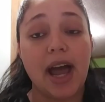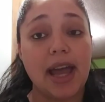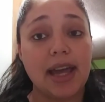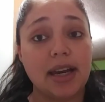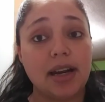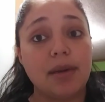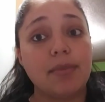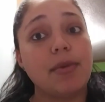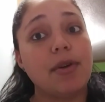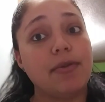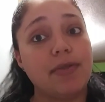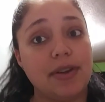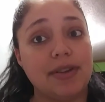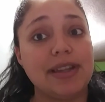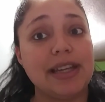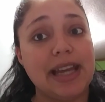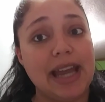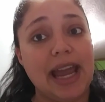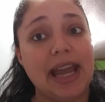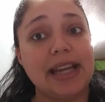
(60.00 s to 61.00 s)
item
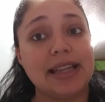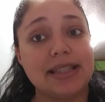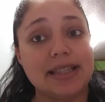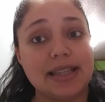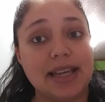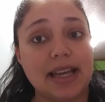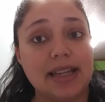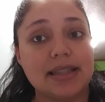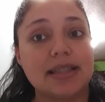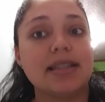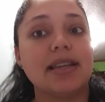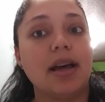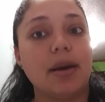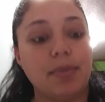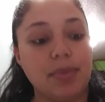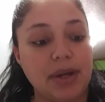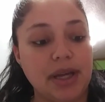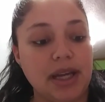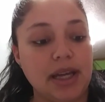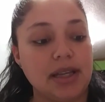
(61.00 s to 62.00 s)
58 cents
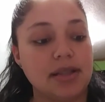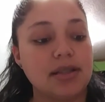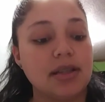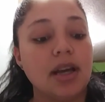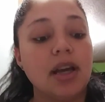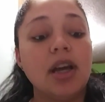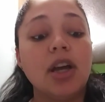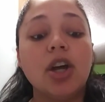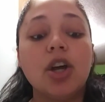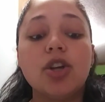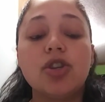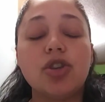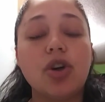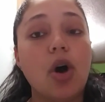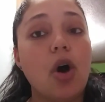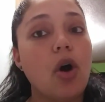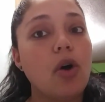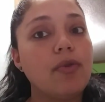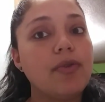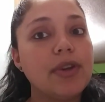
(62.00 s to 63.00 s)
a piece.
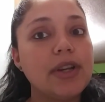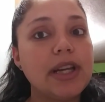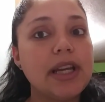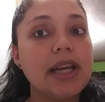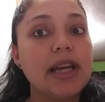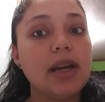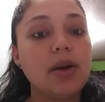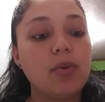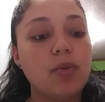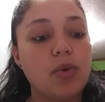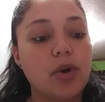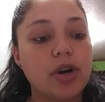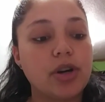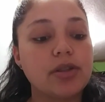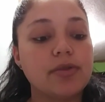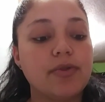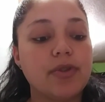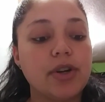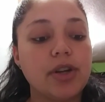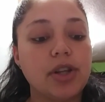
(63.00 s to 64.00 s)
So hopefully it
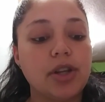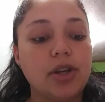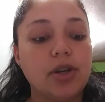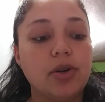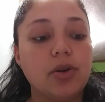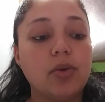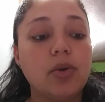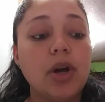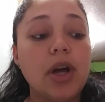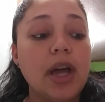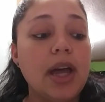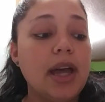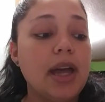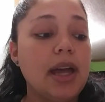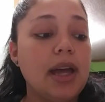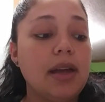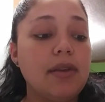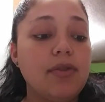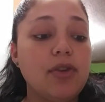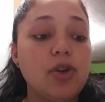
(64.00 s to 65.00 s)
works for you.
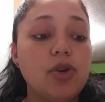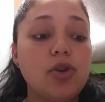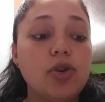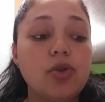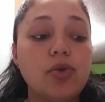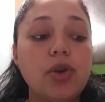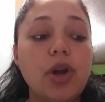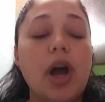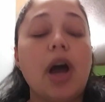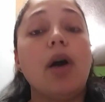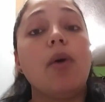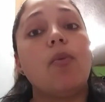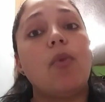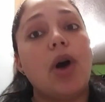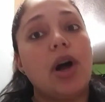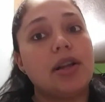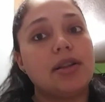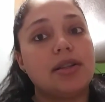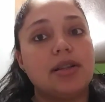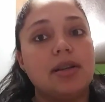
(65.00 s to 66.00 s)
If you do not
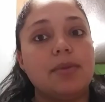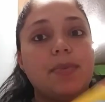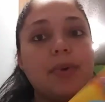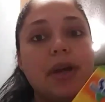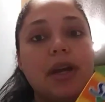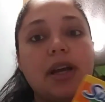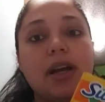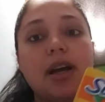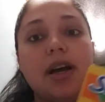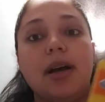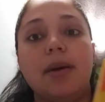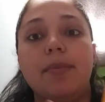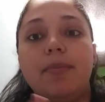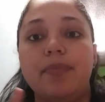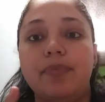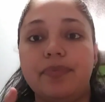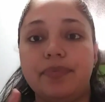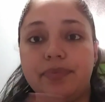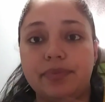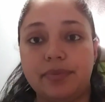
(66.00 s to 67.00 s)
want to pick up
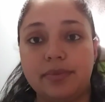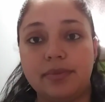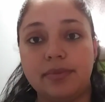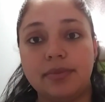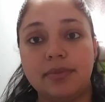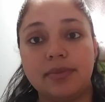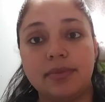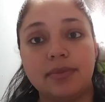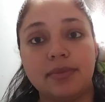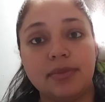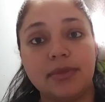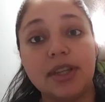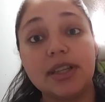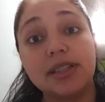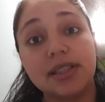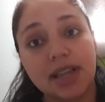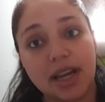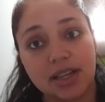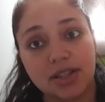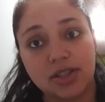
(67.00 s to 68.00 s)
the
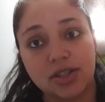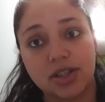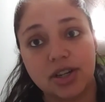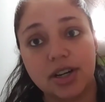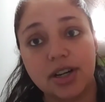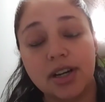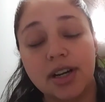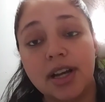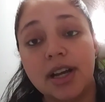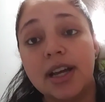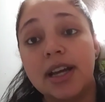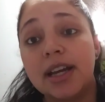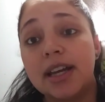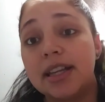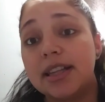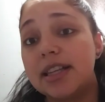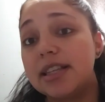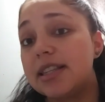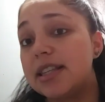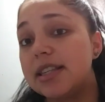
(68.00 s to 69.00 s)
duster,
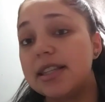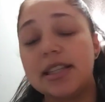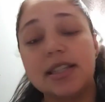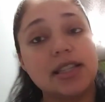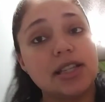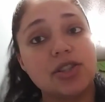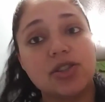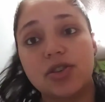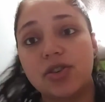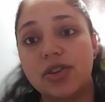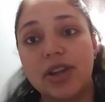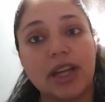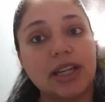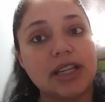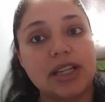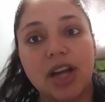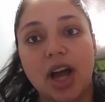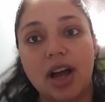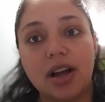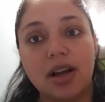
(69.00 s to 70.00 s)
this is the digital that
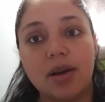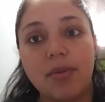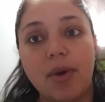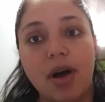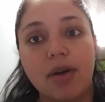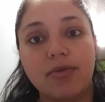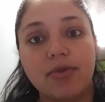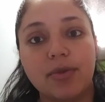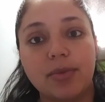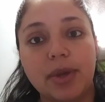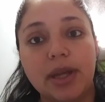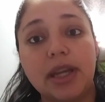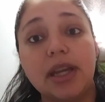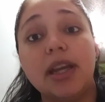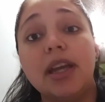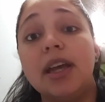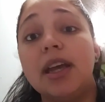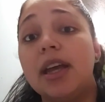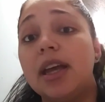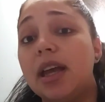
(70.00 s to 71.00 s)
did not come off for me.
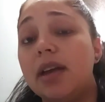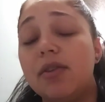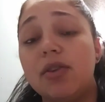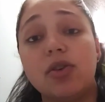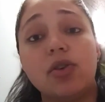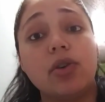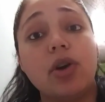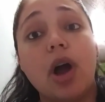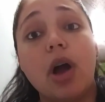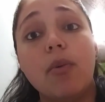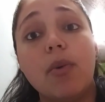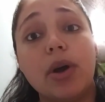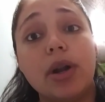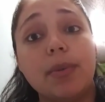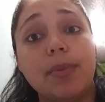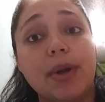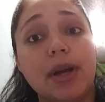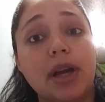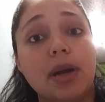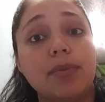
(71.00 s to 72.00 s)
If you do not
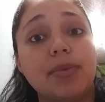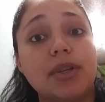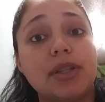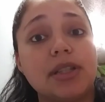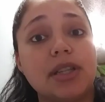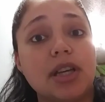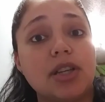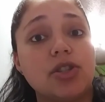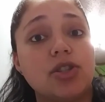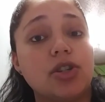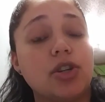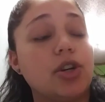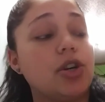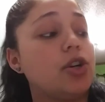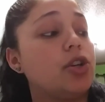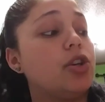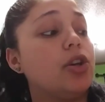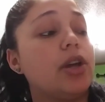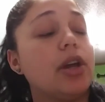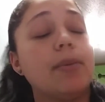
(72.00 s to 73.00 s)
want to pick up the
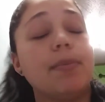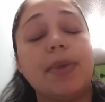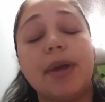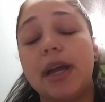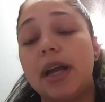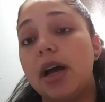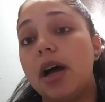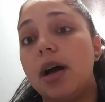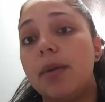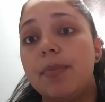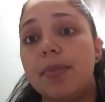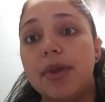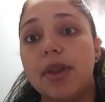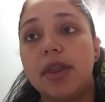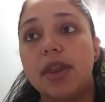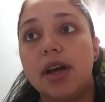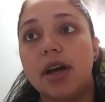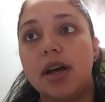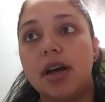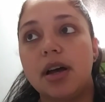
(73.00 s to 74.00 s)
duster, you can pick up
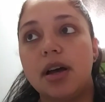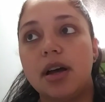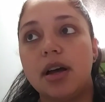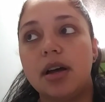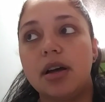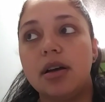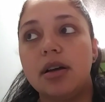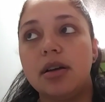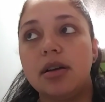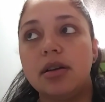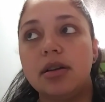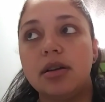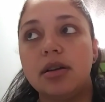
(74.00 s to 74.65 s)
the